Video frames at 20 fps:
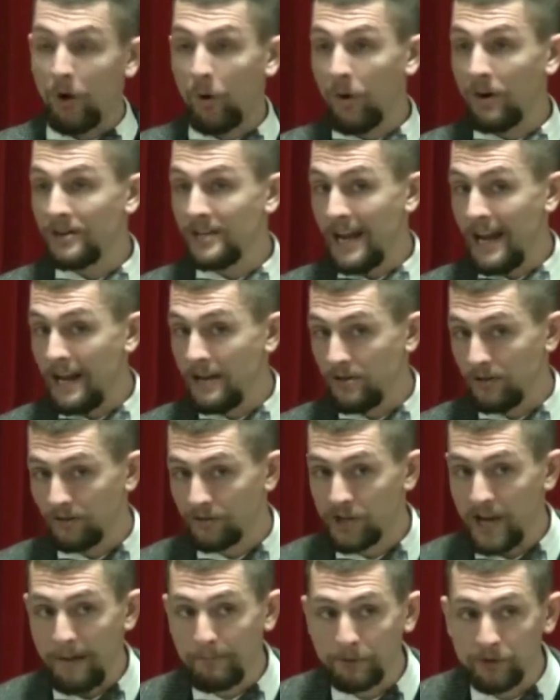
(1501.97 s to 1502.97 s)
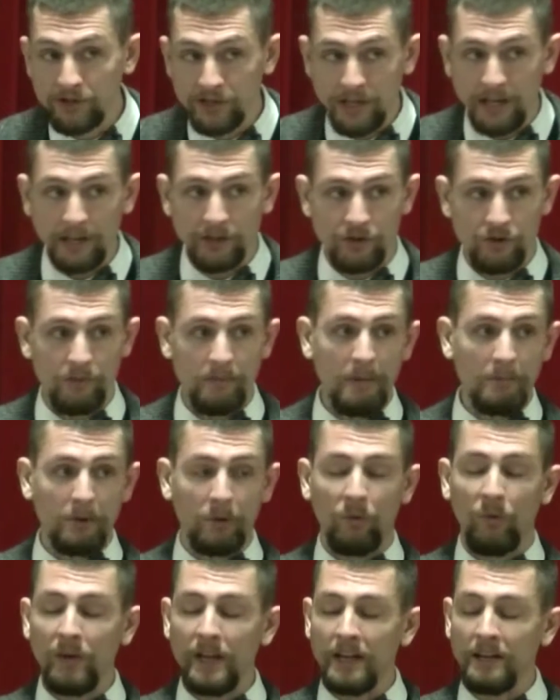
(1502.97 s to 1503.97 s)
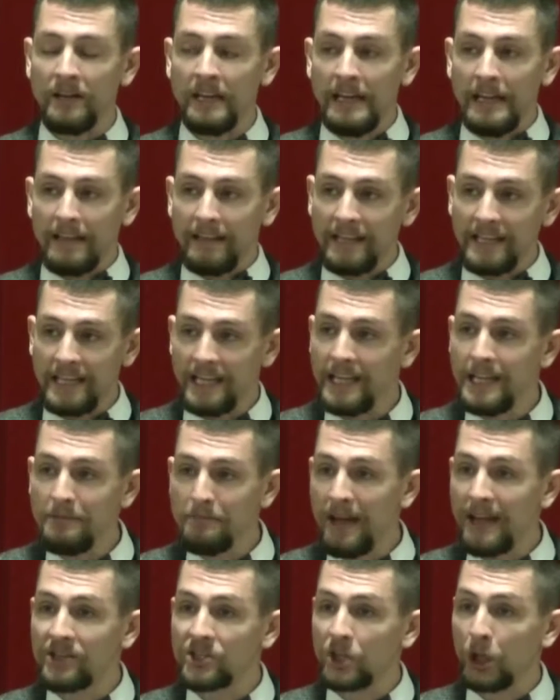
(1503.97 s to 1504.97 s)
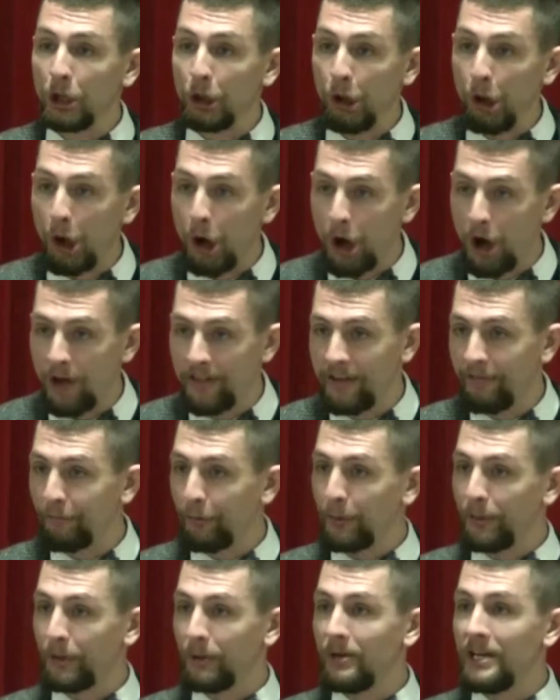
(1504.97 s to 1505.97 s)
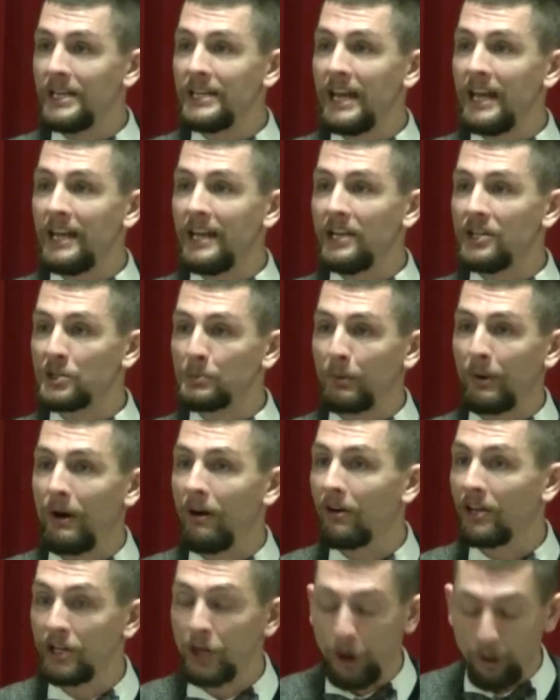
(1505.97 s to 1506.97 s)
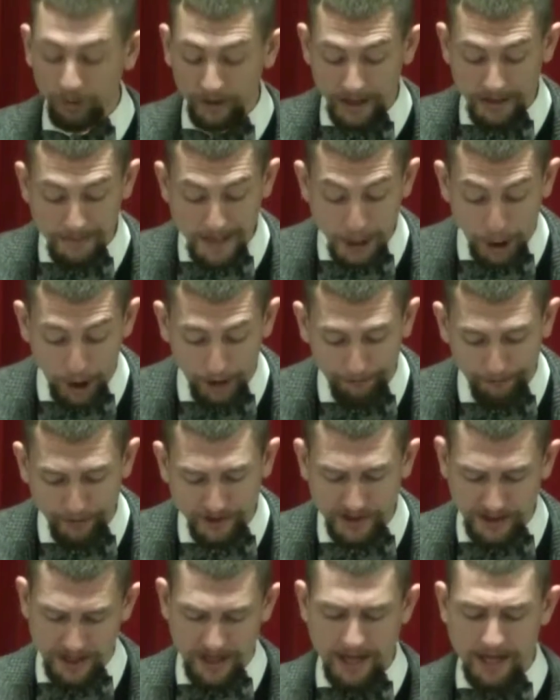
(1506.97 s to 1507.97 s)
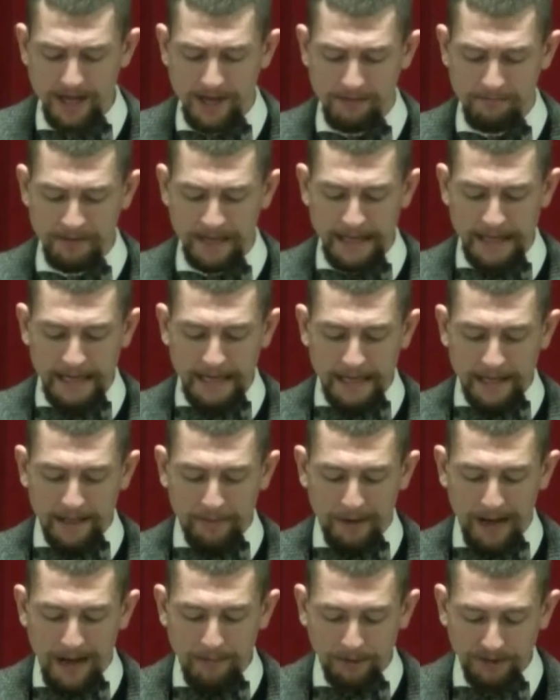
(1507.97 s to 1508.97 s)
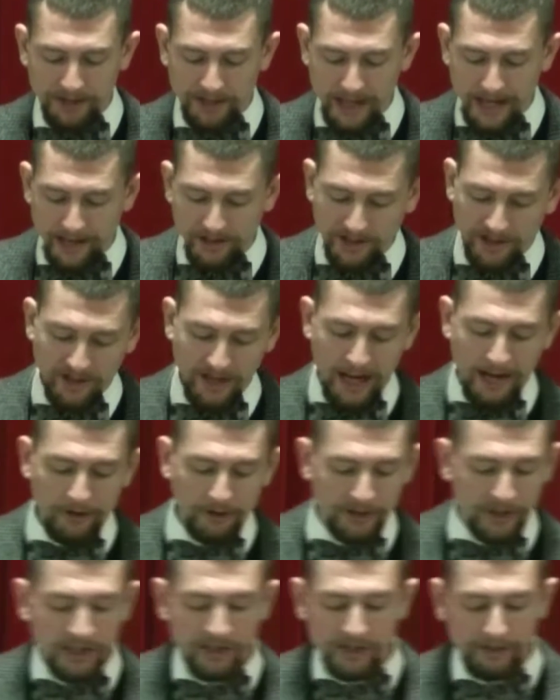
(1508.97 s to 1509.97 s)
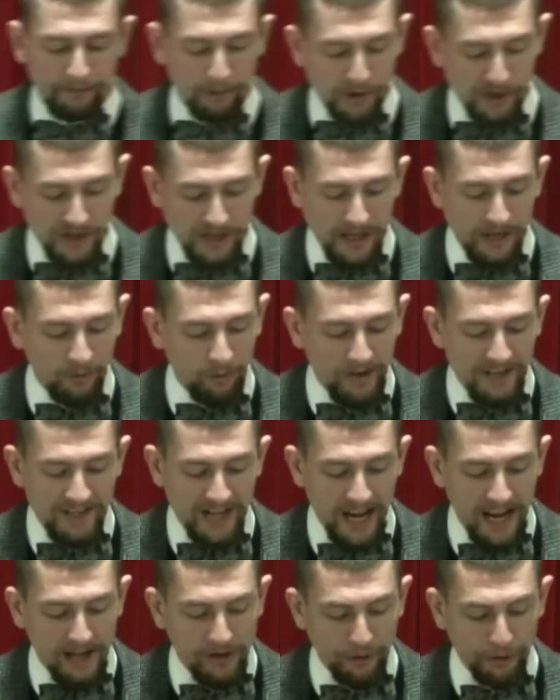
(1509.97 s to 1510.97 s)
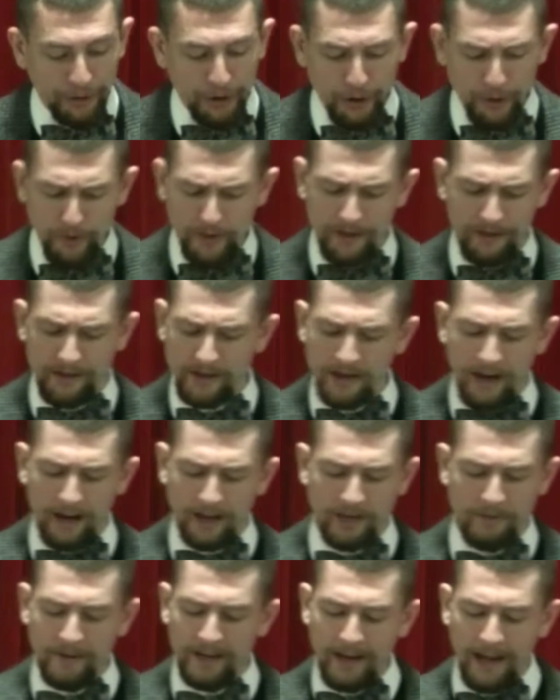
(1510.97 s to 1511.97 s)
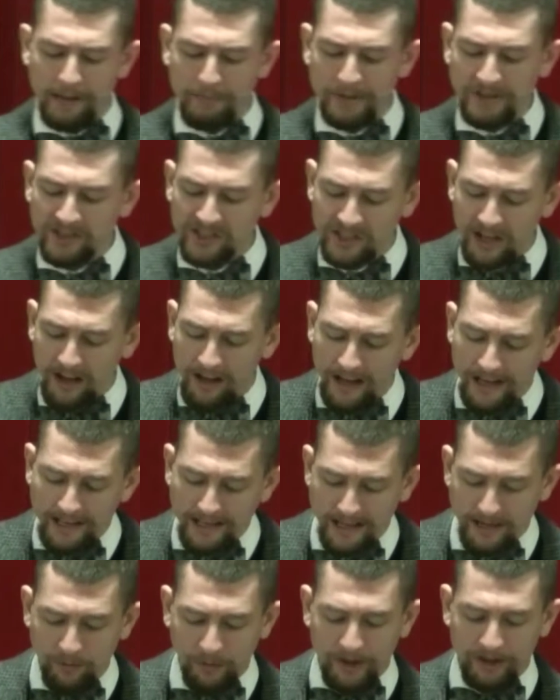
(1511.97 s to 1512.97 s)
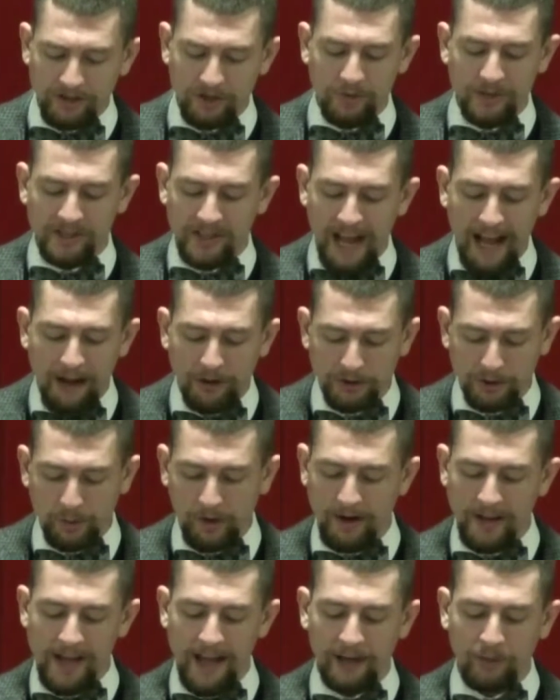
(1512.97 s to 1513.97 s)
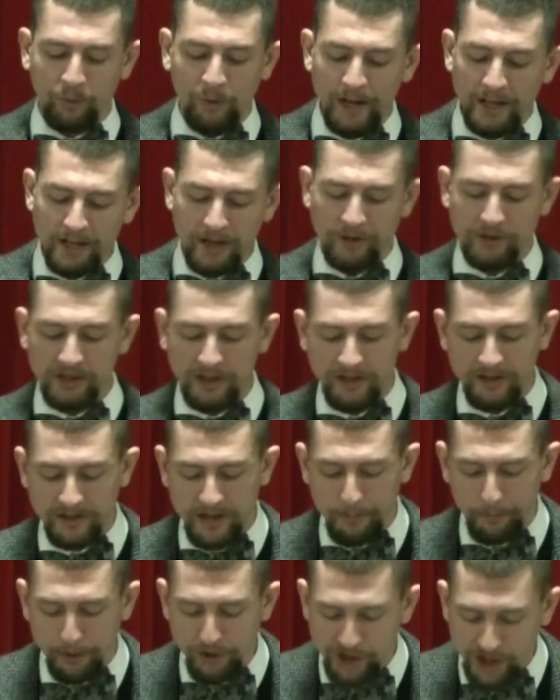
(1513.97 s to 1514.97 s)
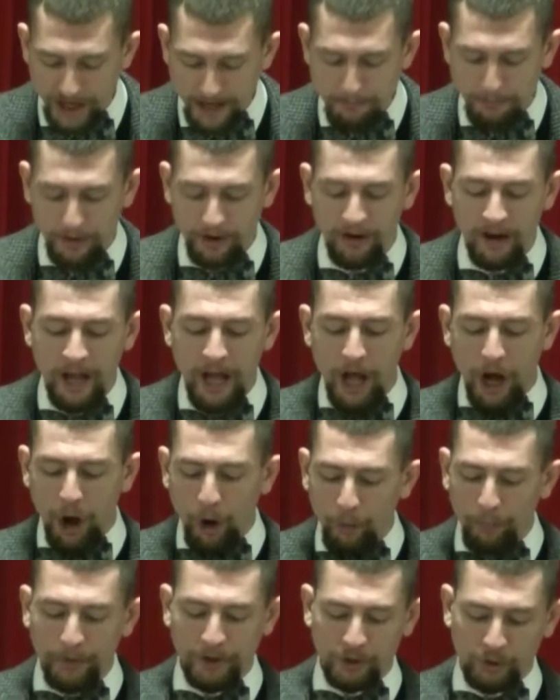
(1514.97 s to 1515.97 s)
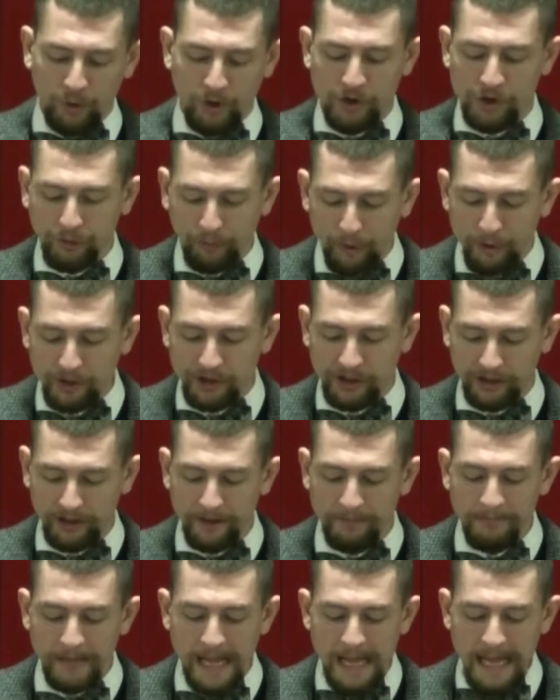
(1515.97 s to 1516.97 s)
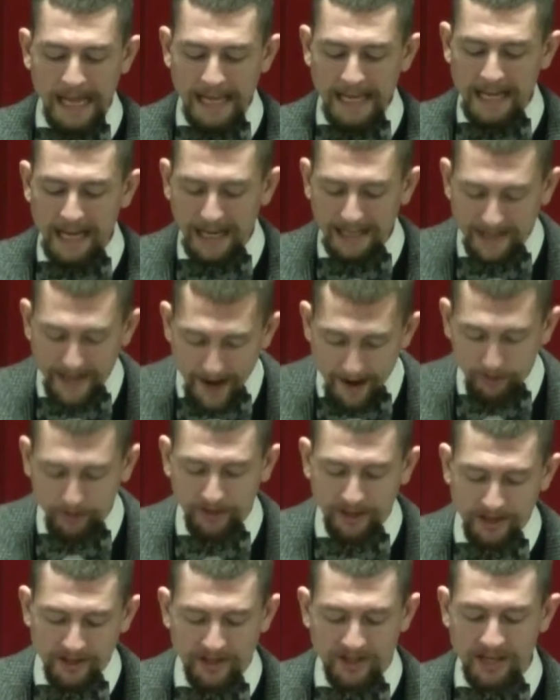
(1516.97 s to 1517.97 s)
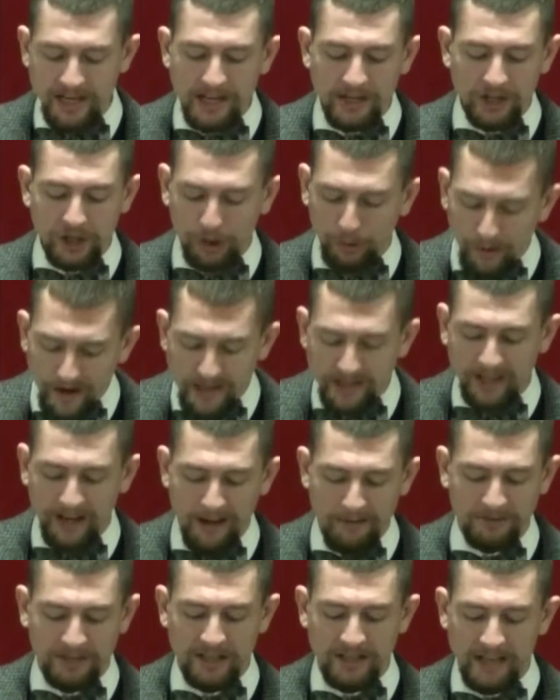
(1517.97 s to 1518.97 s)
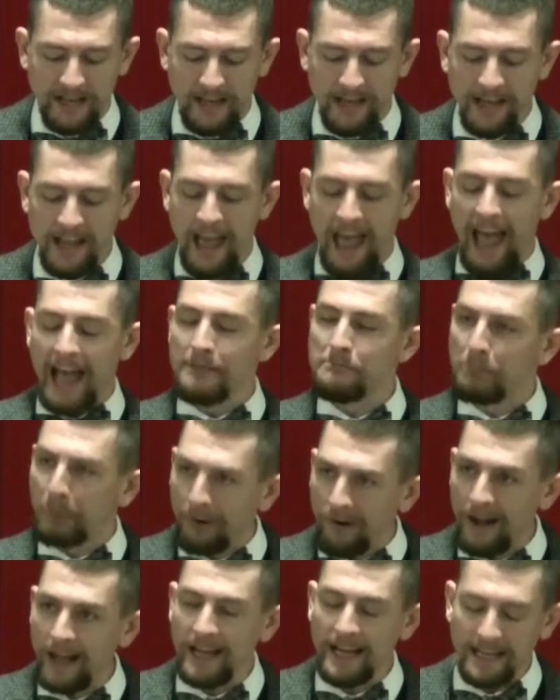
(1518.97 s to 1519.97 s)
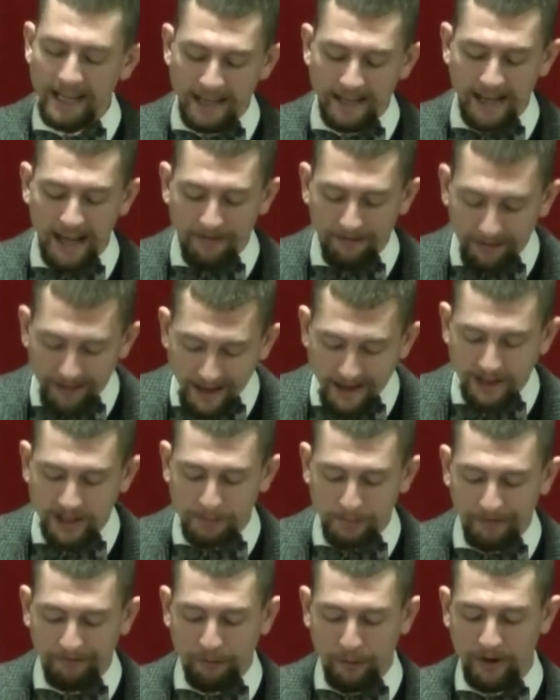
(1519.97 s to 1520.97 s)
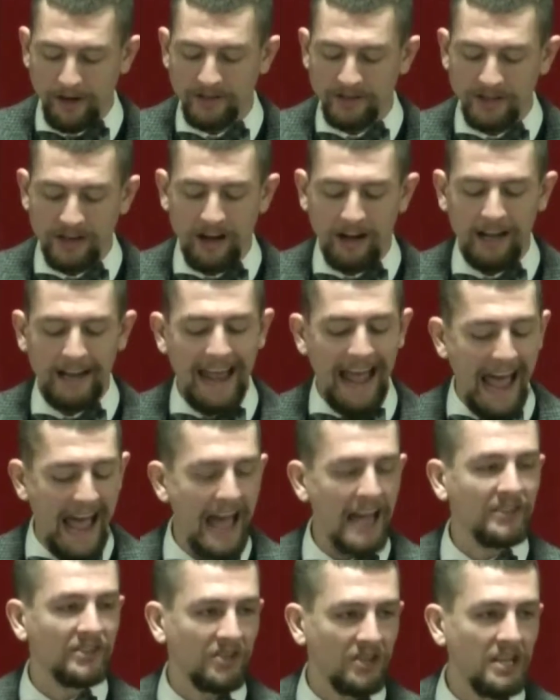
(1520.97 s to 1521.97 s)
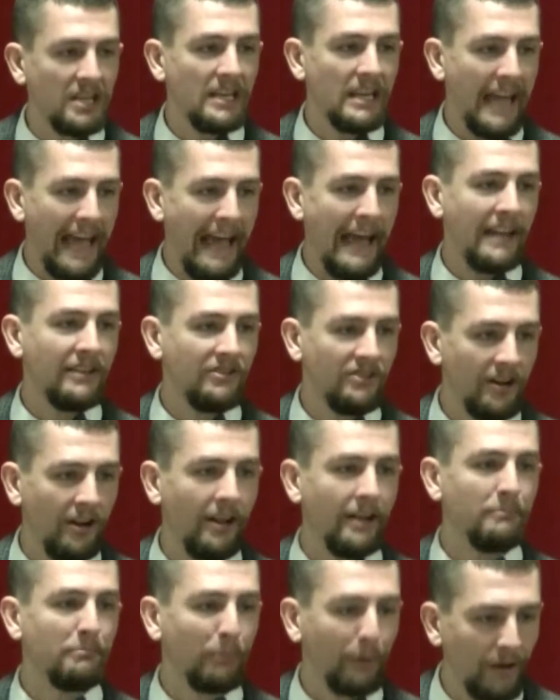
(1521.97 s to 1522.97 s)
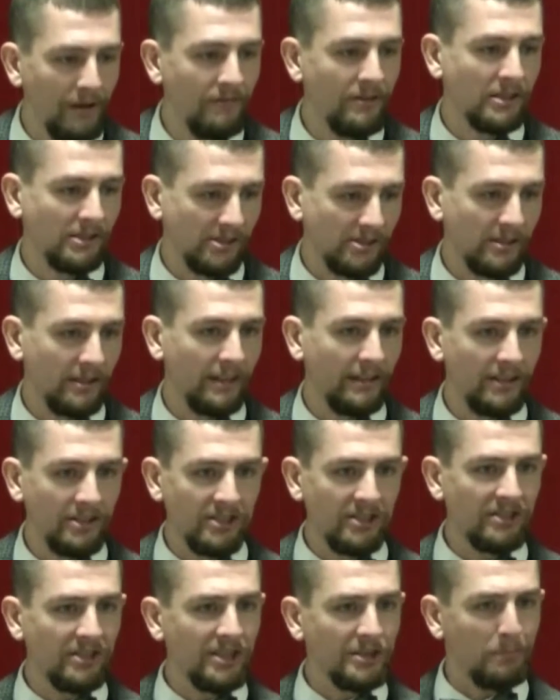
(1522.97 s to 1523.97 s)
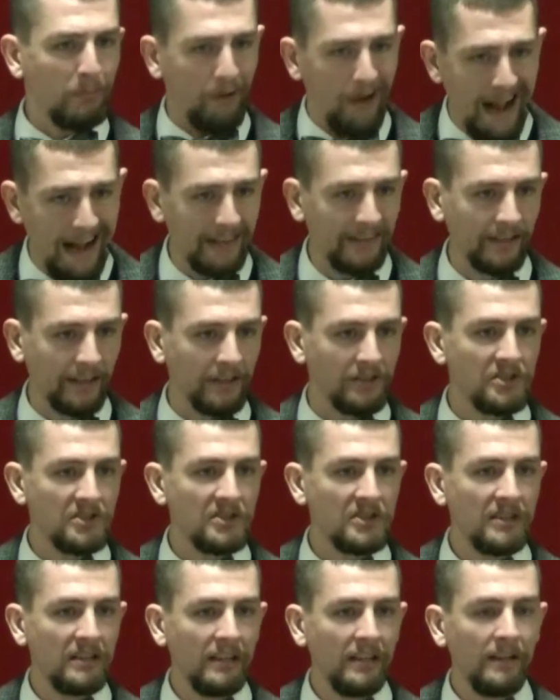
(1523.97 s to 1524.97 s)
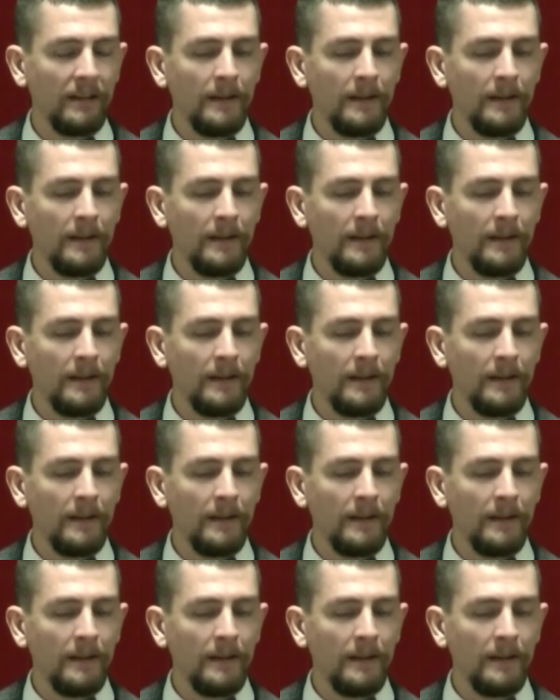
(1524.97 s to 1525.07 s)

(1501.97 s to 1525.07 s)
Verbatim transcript: Or Daniel chapter 6, you remember when the king makes a law that for 30 days prayer can only be offered to him. The Bible says in Daniel 6 and verse 10 when Daniel knew that the document had been signed, he went to his house where he had windows in his upper chamber open toward Jerusalem. He got down on his knees three times a day and prayed and gave thanks before his God as he had done previously. This is his practice.